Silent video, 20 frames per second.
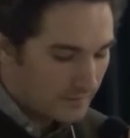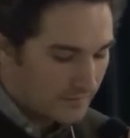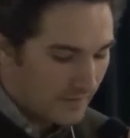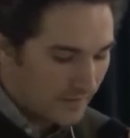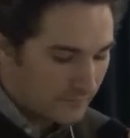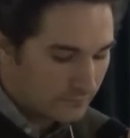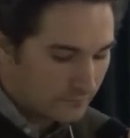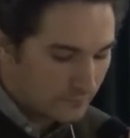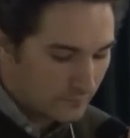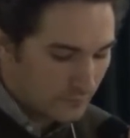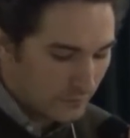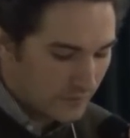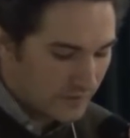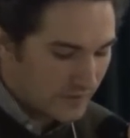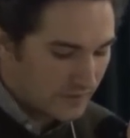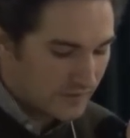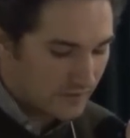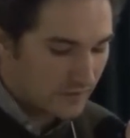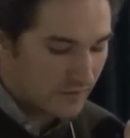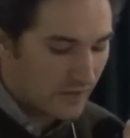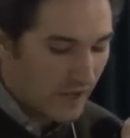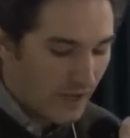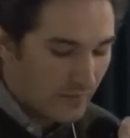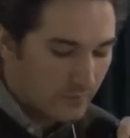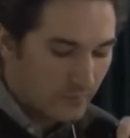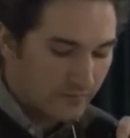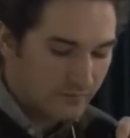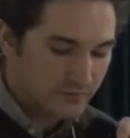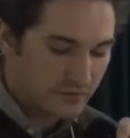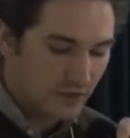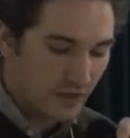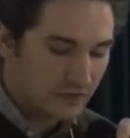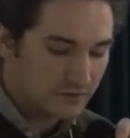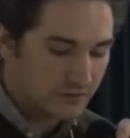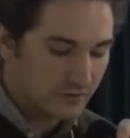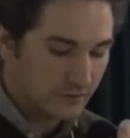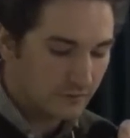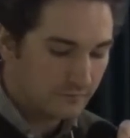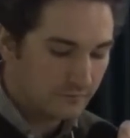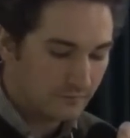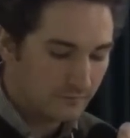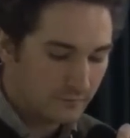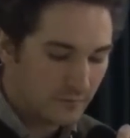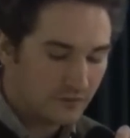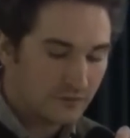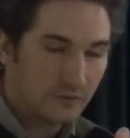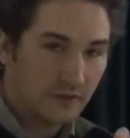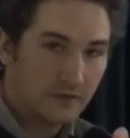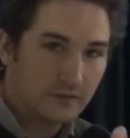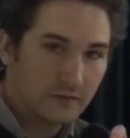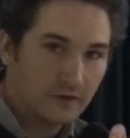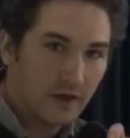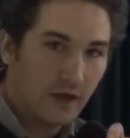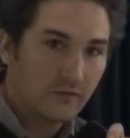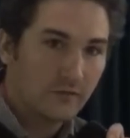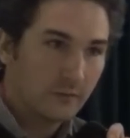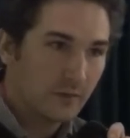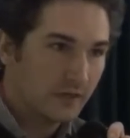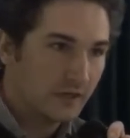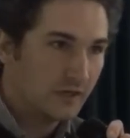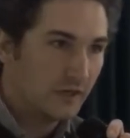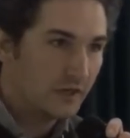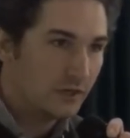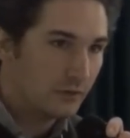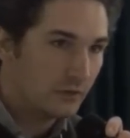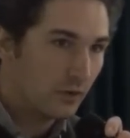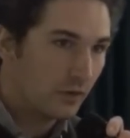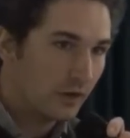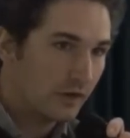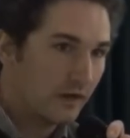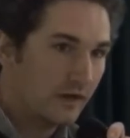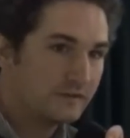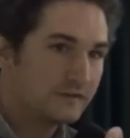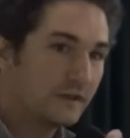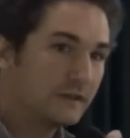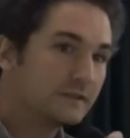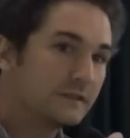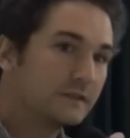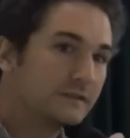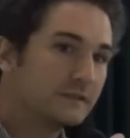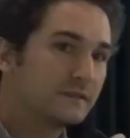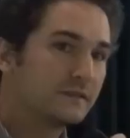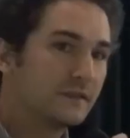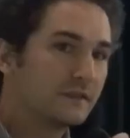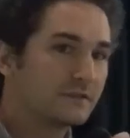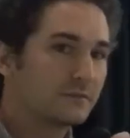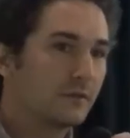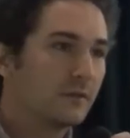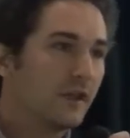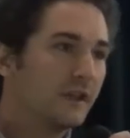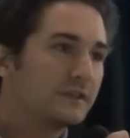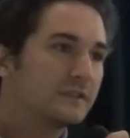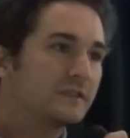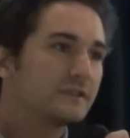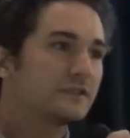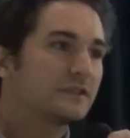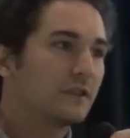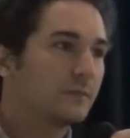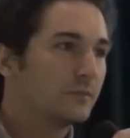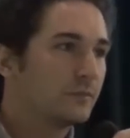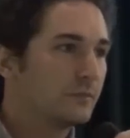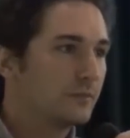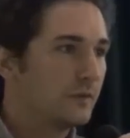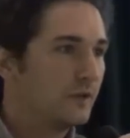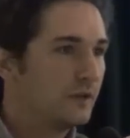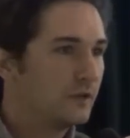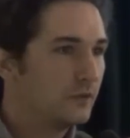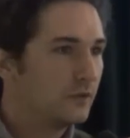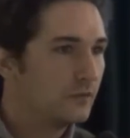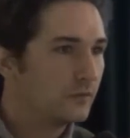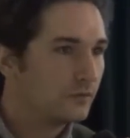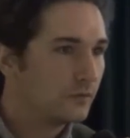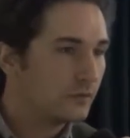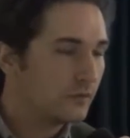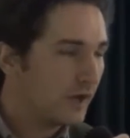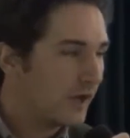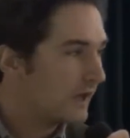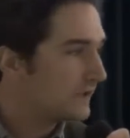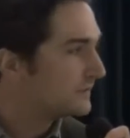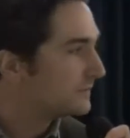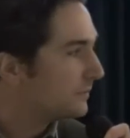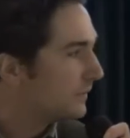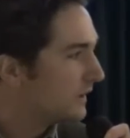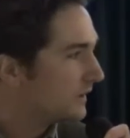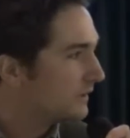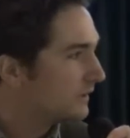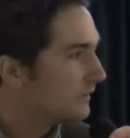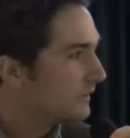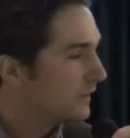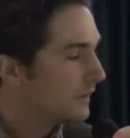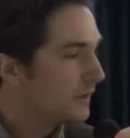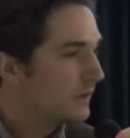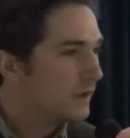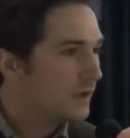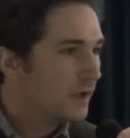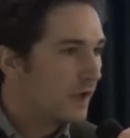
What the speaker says: Then we need a collaborative structure between government and Inuit organizations. This relationship in Nunavut has been